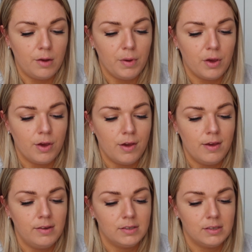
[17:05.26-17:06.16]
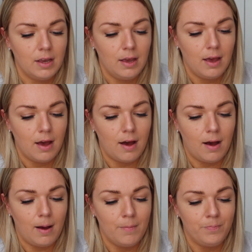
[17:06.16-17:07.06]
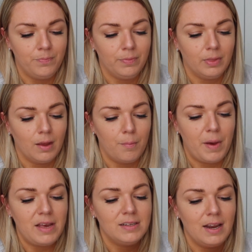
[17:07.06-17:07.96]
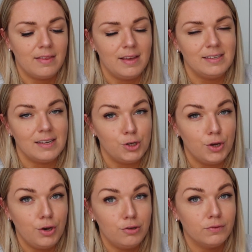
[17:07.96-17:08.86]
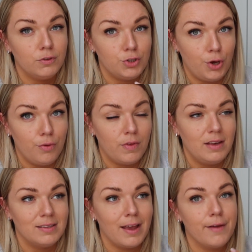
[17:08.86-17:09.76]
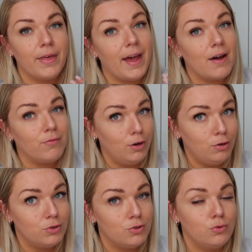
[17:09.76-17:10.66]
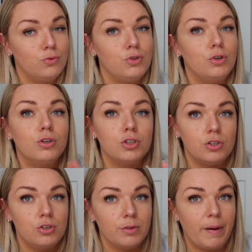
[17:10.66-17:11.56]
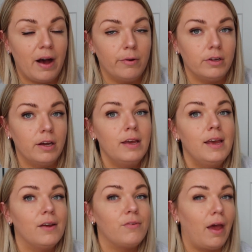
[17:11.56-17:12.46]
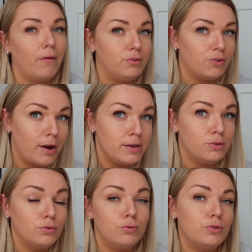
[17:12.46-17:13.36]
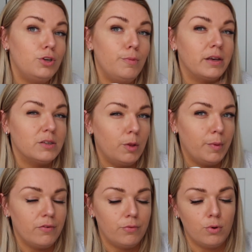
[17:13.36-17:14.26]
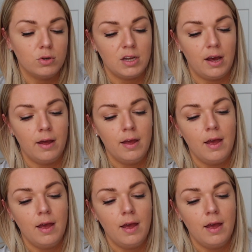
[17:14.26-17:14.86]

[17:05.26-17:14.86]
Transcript: because basically it says you can use it for 2 things. Like if they have loose stools, you can just use the powder. If they have dry stools, and you mix it with a bit of water.